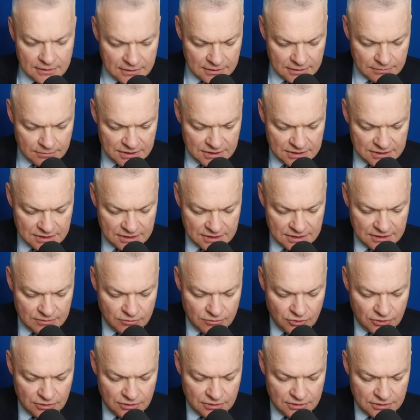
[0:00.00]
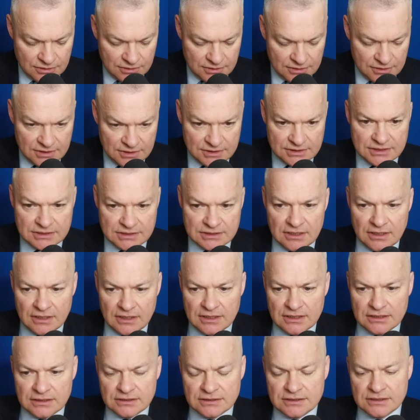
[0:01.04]
Let me see what this is
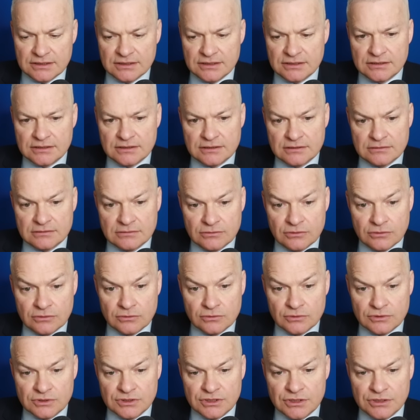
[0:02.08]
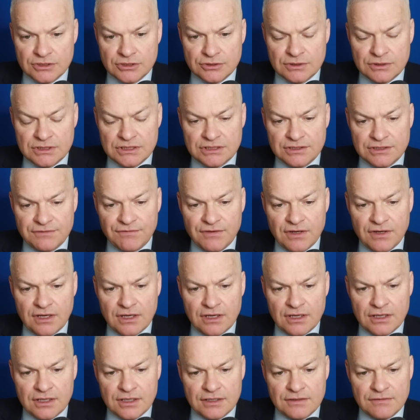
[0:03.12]
like. This is also
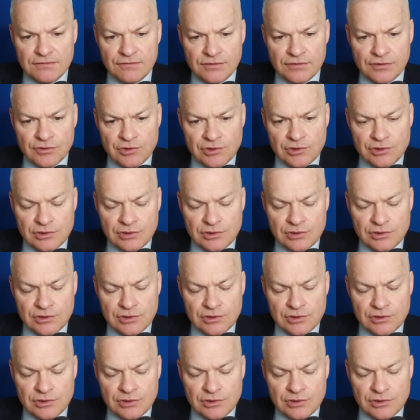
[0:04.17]
25.